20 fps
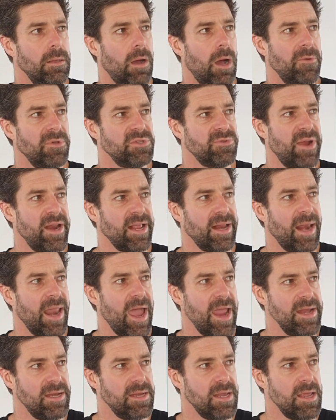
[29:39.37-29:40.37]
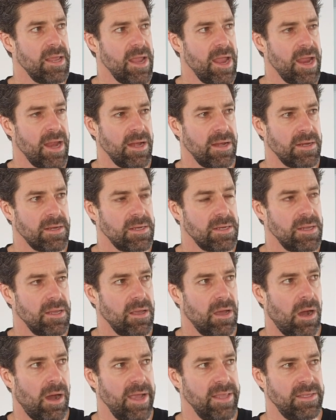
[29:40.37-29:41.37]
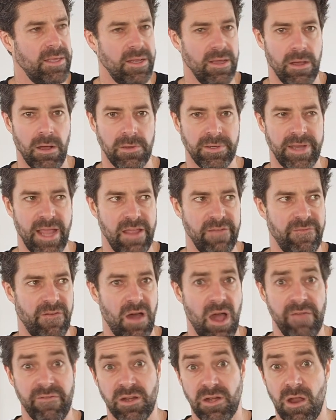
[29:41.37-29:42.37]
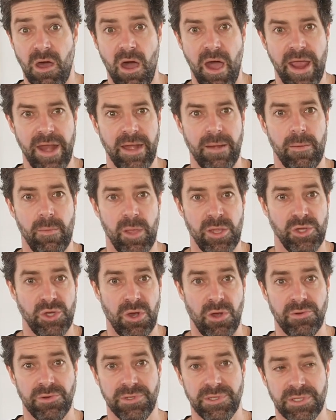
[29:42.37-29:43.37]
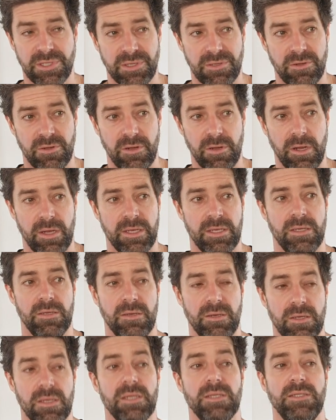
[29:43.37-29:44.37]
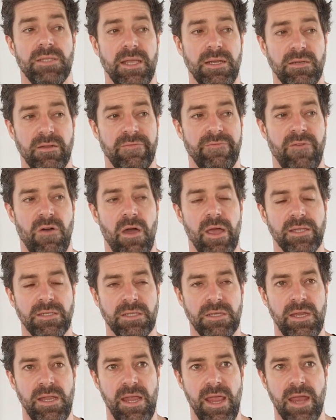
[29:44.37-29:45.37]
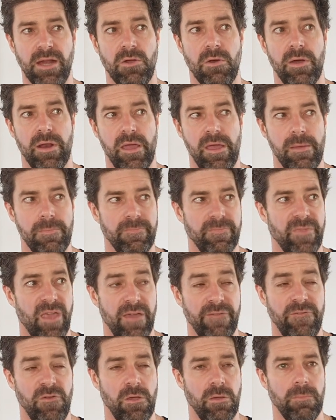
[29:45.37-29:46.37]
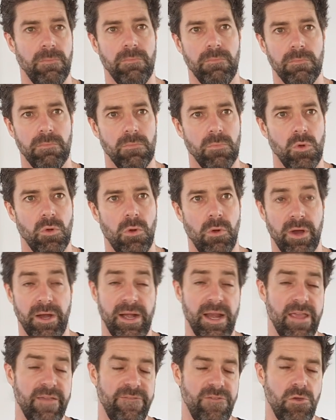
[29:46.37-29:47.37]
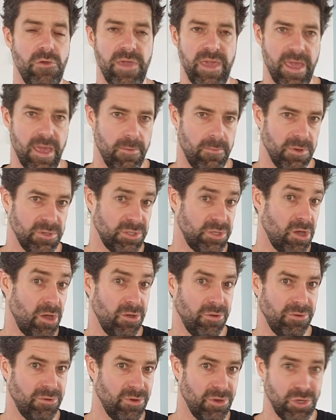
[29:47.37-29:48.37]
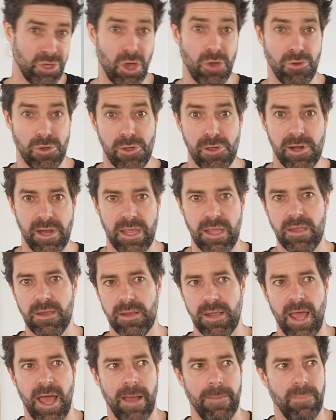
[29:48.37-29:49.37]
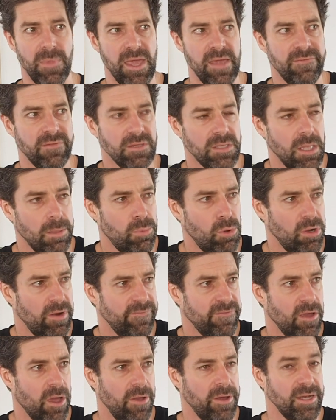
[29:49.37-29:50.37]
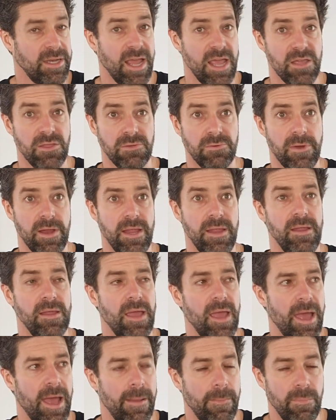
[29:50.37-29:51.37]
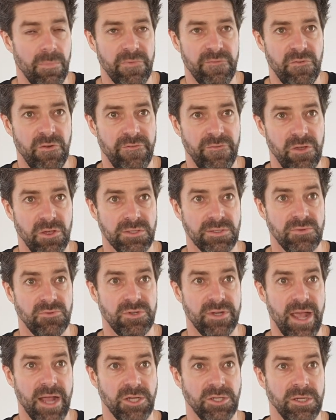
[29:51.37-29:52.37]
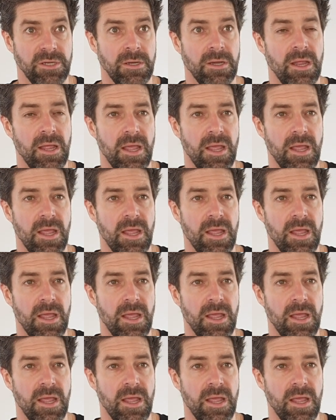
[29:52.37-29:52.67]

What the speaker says: I was running late and I did it on day 5 and 9. John's distinct advice, and he had quite a firm or a clear view here, was go early, even to the point of going day 3 for first introduction.